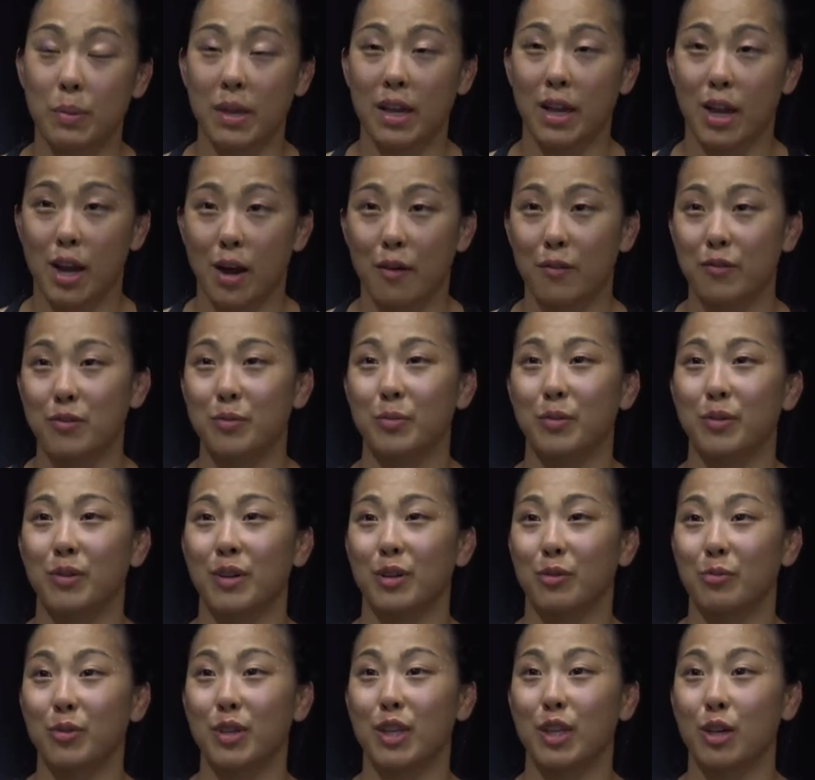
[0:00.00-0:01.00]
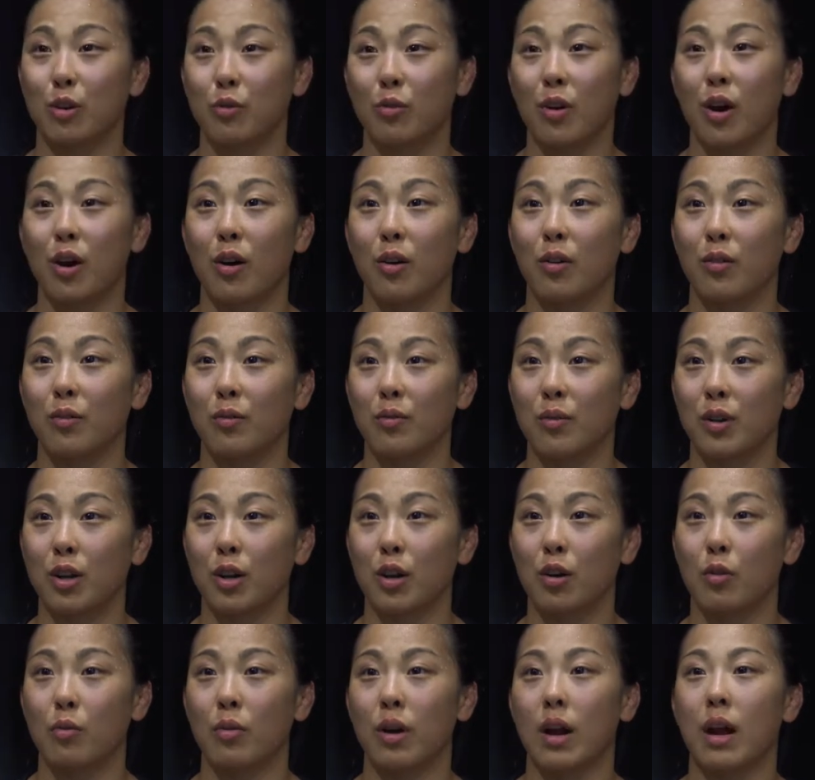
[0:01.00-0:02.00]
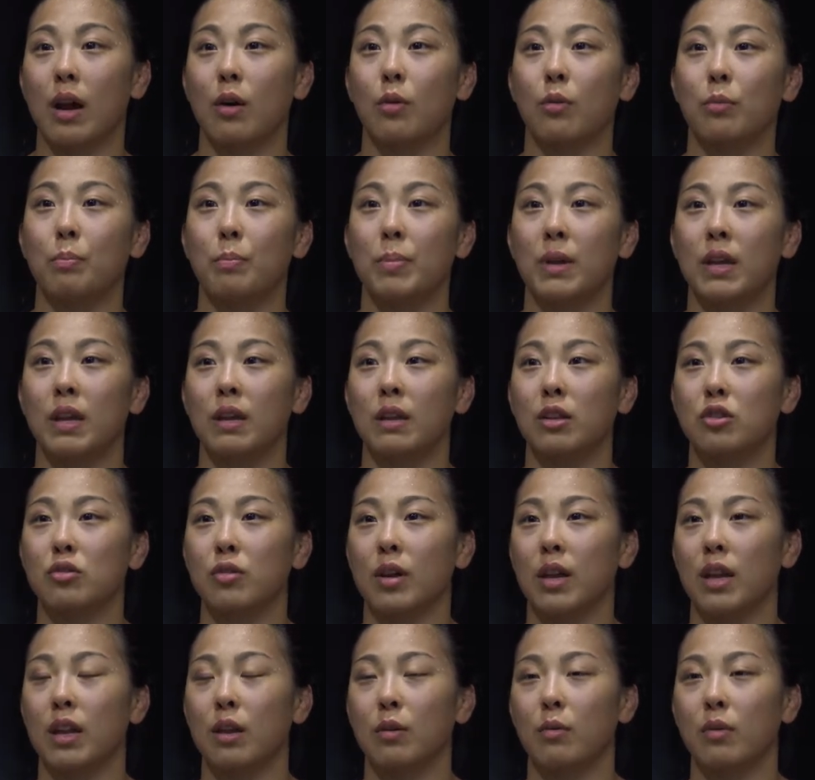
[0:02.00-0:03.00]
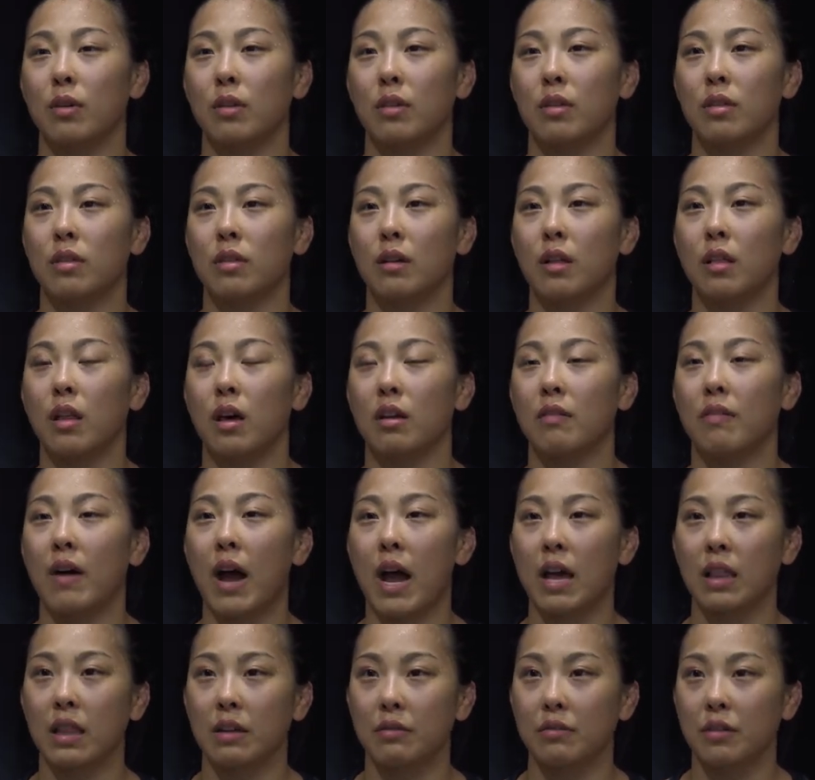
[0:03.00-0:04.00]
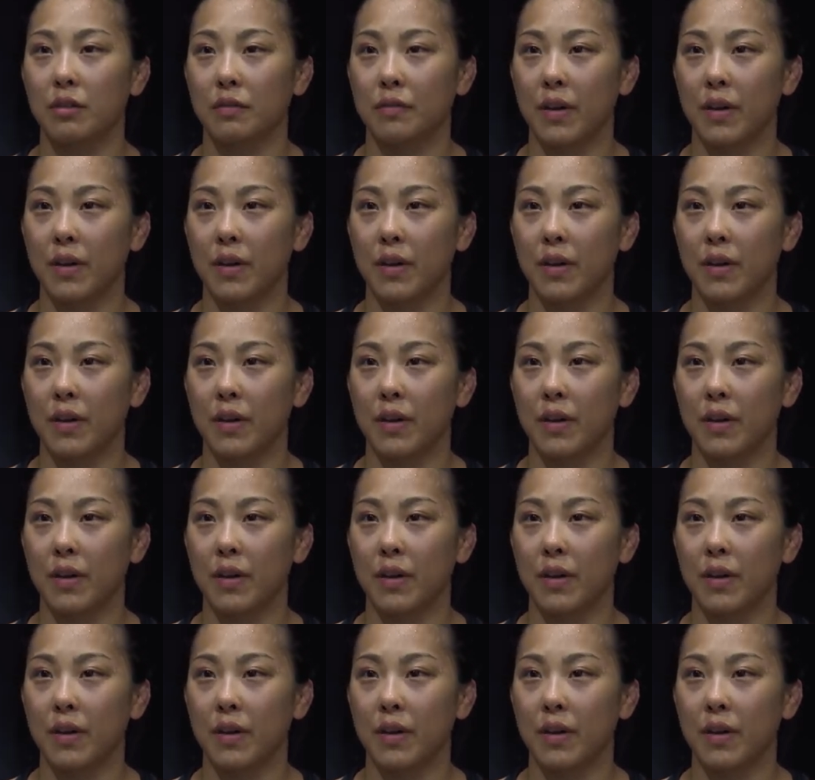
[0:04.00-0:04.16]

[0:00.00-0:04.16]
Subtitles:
being comfortable and really grow, you know, where I would be training with a lot of high-level